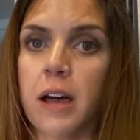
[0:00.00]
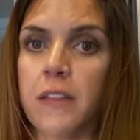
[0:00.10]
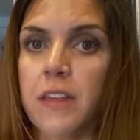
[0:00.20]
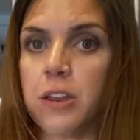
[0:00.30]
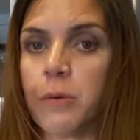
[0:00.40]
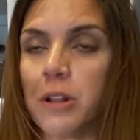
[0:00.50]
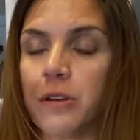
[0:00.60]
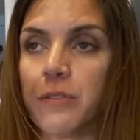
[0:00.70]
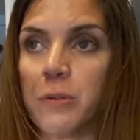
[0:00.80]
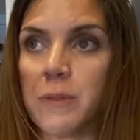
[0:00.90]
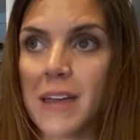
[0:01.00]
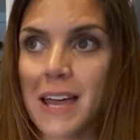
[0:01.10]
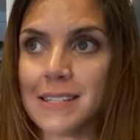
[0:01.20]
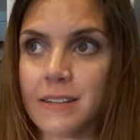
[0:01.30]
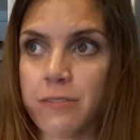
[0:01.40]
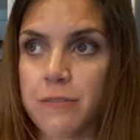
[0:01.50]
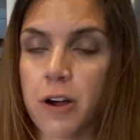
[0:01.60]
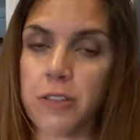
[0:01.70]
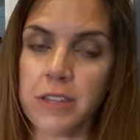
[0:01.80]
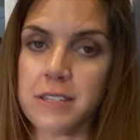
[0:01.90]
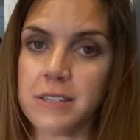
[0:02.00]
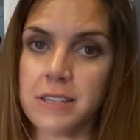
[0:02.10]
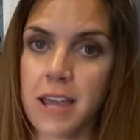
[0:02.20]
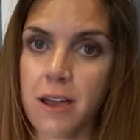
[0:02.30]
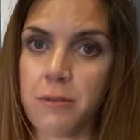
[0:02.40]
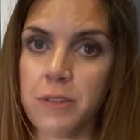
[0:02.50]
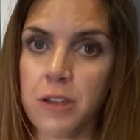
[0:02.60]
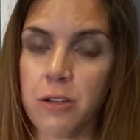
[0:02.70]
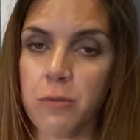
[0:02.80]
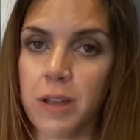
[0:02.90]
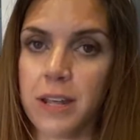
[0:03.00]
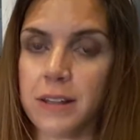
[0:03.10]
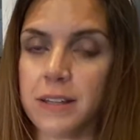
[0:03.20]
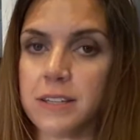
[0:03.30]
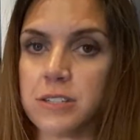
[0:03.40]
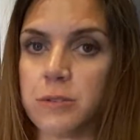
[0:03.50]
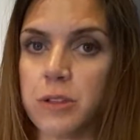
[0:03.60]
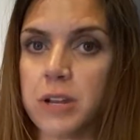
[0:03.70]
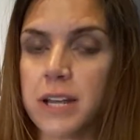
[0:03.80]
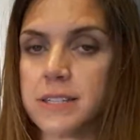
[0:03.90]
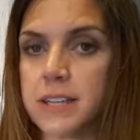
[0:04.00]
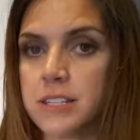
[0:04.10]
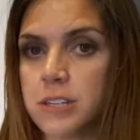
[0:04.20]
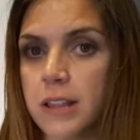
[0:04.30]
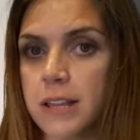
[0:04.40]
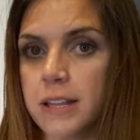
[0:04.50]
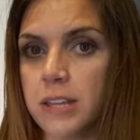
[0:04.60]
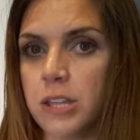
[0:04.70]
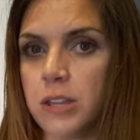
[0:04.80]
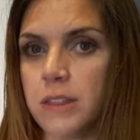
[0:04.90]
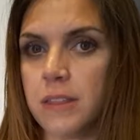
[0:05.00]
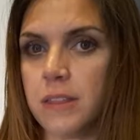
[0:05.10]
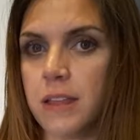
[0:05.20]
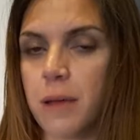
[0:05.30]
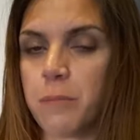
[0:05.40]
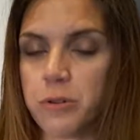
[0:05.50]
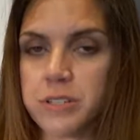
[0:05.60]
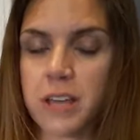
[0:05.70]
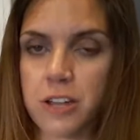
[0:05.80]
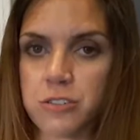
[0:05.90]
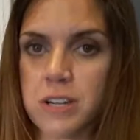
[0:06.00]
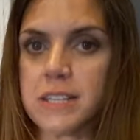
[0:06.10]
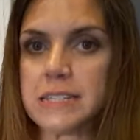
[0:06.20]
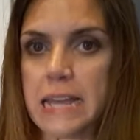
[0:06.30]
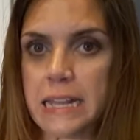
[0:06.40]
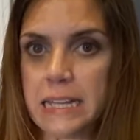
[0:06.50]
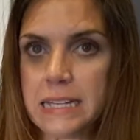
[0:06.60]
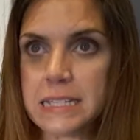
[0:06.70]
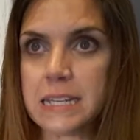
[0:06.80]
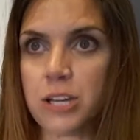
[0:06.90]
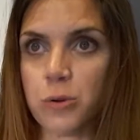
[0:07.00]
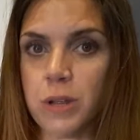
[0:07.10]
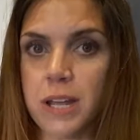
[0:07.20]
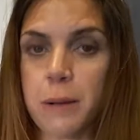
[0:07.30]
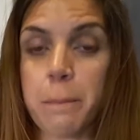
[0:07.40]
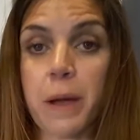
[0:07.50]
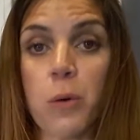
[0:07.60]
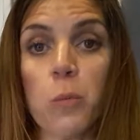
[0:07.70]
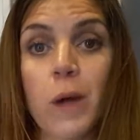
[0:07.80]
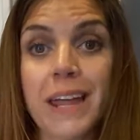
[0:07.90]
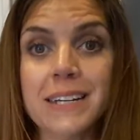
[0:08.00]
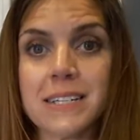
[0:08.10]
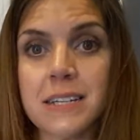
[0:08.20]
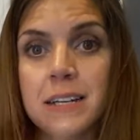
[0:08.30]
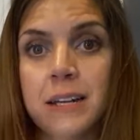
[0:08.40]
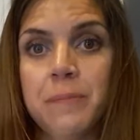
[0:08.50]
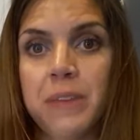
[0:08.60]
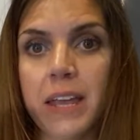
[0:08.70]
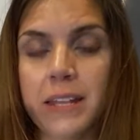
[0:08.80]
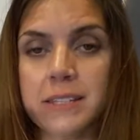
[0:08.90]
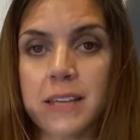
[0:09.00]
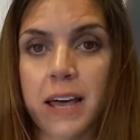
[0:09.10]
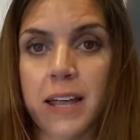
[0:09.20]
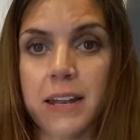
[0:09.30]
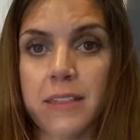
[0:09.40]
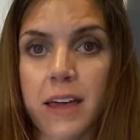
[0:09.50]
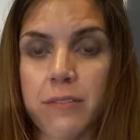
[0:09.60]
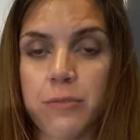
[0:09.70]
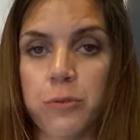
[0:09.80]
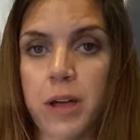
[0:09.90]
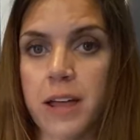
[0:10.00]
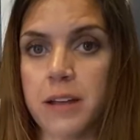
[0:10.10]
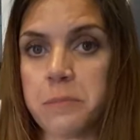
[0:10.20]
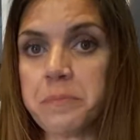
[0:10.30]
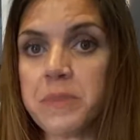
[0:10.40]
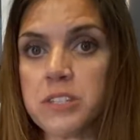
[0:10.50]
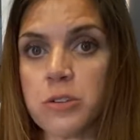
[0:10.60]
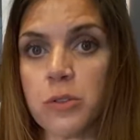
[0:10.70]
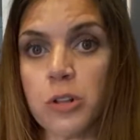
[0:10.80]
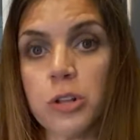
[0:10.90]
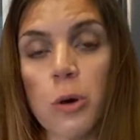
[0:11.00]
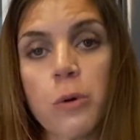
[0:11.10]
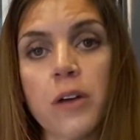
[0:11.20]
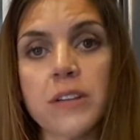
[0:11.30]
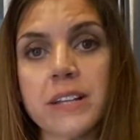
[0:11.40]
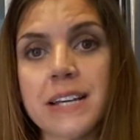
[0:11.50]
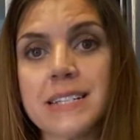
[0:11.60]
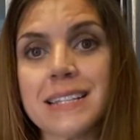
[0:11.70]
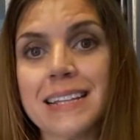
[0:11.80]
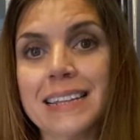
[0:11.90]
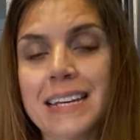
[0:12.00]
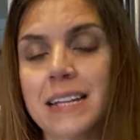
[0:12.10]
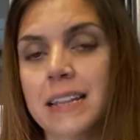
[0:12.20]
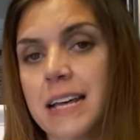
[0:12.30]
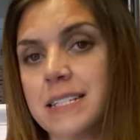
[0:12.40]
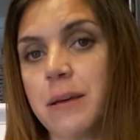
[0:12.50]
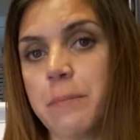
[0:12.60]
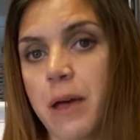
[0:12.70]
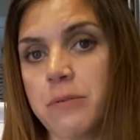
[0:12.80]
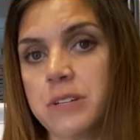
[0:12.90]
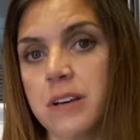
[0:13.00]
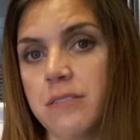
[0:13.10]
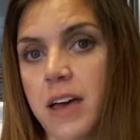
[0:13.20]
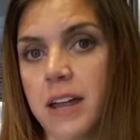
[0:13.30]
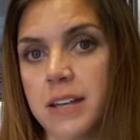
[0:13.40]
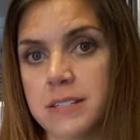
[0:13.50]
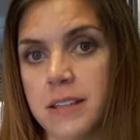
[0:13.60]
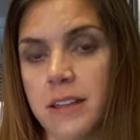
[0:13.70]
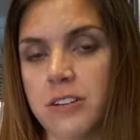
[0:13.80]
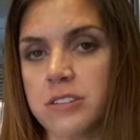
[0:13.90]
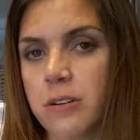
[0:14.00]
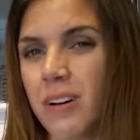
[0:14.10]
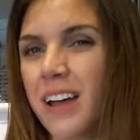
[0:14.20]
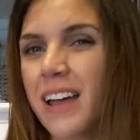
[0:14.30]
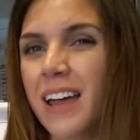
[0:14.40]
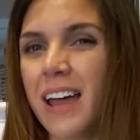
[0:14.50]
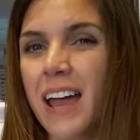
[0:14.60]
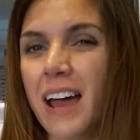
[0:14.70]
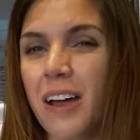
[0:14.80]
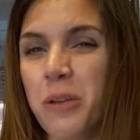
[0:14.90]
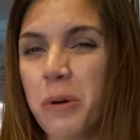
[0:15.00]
then you want to look for the one that has it farthest down the ingredient list. So in the United States and most countries, they list ingredient by weight inside that food item. So the lower on the list, the less amount of that is in there. So you